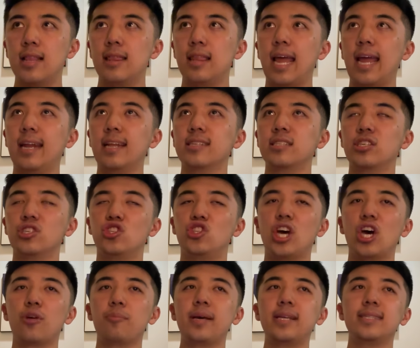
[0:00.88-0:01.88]
Ladies and
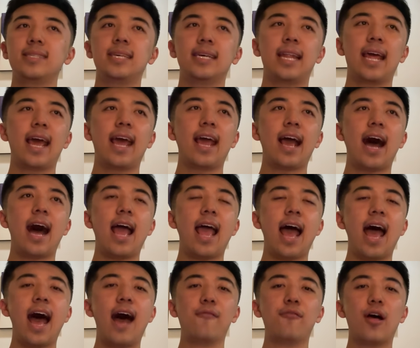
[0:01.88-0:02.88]
gentlemen, today I
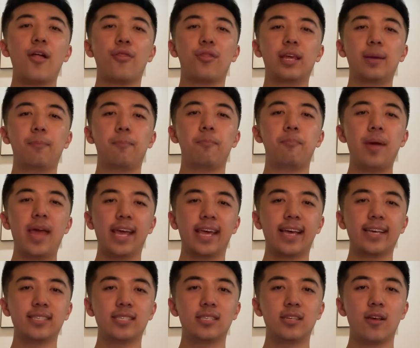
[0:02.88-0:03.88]
have the
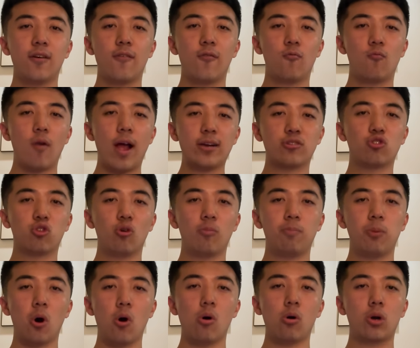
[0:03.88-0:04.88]
biggest Retro
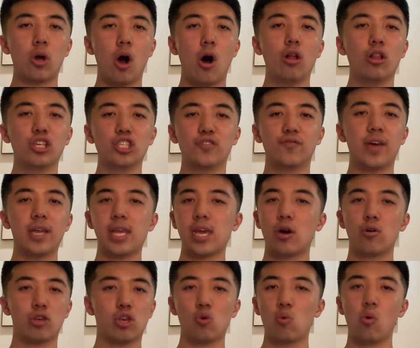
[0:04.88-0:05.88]
Bowl college
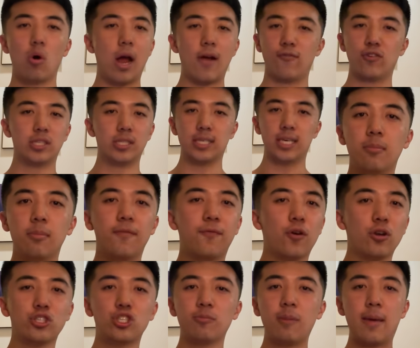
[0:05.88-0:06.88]
video you will ever see. But
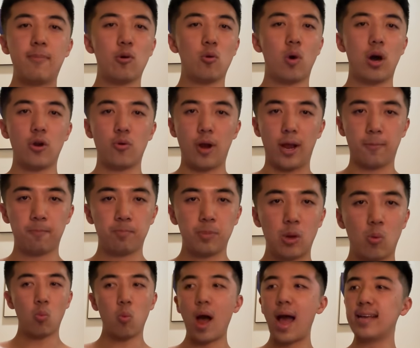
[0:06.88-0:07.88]
first, you may be wondering,
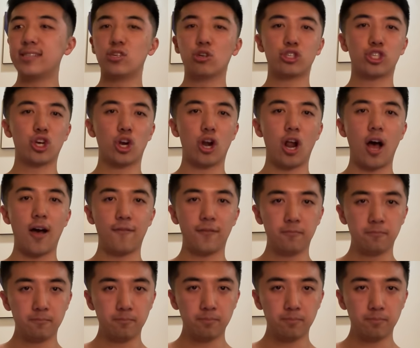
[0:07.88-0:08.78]
why is your shirt off?